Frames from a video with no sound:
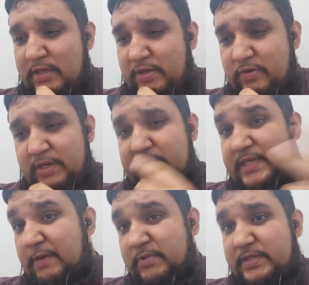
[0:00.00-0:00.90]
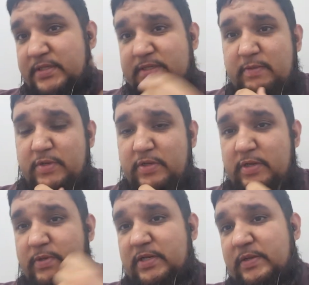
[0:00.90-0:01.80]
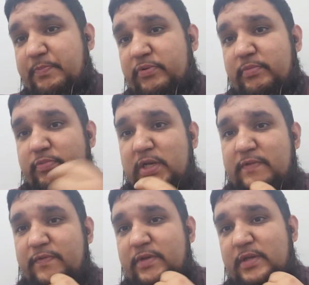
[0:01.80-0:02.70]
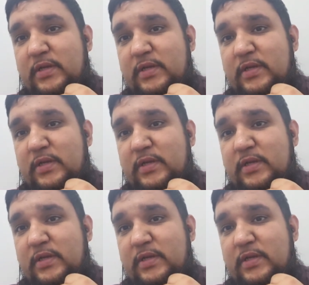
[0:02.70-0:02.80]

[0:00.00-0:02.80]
Uni, same with uni. Went to Bradford.